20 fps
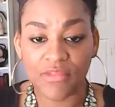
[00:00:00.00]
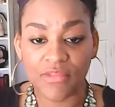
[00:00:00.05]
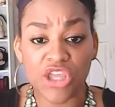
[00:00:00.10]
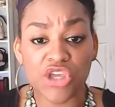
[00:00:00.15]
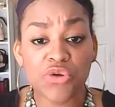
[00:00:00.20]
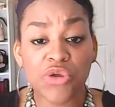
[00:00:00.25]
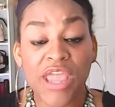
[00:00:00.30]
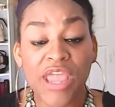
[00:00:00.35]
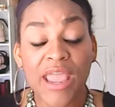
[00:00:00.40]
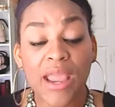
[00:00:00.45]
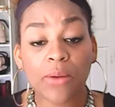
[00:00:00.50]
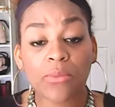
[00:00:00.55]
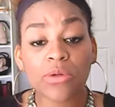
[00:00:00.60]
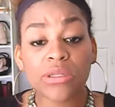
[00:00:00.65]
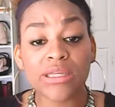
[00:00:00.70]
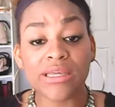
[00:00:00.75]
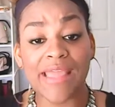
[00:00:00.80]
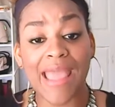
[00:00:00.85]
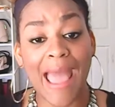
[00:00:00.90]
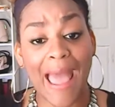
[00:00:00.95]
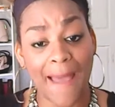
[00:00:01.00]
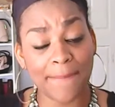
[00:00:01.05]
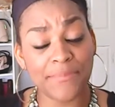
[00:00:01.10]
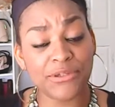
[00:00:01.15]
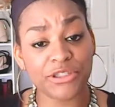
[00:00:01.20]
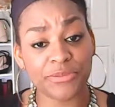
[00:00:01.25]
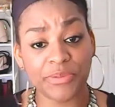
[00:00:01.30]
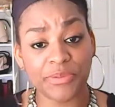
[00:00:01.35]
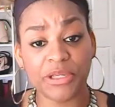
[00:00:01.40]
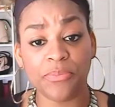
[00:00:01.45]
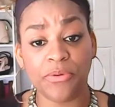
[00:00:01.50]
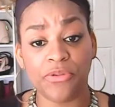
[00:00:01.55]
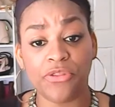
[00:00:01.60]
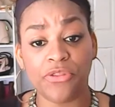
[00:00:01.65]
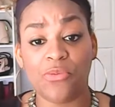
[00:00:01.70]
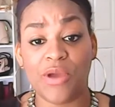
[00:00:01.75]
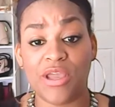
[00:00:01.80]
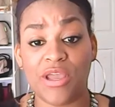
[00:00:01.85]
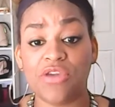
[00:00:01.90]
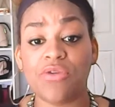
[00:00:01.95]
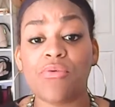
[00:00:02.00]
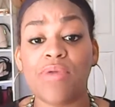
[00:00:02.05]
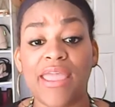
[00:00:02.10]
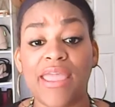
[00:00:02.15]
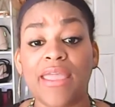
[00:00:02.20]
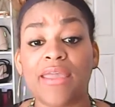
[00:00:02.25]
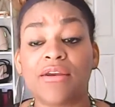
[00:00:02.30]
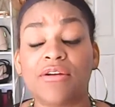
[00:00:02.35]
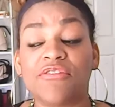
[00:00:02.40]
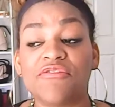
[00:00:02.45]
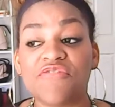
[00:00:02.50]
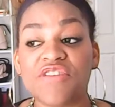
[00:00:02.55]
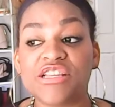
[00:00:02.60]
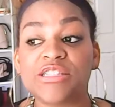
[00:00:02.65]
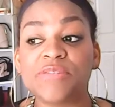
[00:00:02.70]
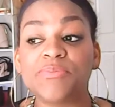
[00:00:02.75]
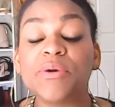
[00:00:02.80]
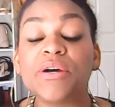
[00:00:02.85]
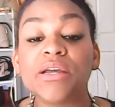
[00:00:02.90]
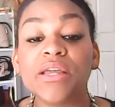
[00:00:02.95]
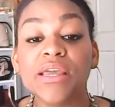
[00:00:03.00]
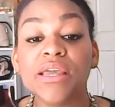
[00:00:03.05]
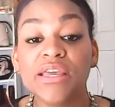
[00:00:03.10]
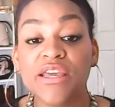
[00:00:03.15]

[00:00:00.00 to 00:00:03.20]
And you can't really capture people the way you can on Facebook.